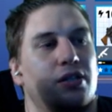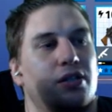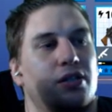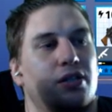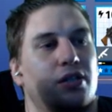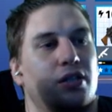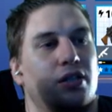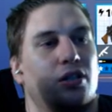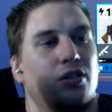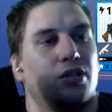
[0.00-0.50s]

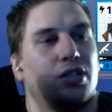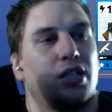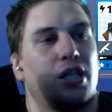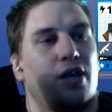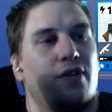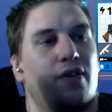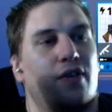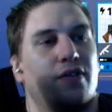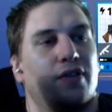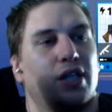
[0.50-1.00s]
you know, just
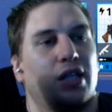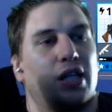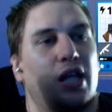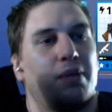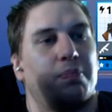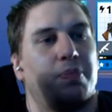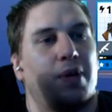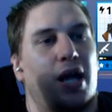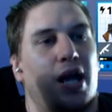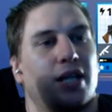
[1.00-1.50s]
gave everything
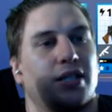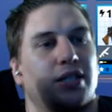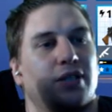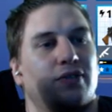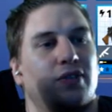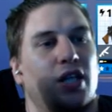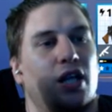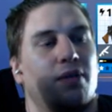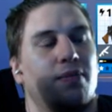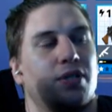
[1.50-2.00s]
that
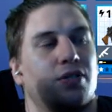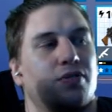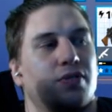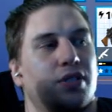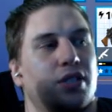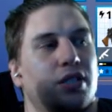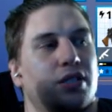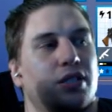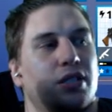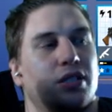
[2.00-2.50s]
passive damage
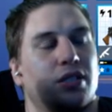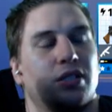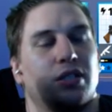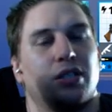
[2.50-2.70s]
resistance,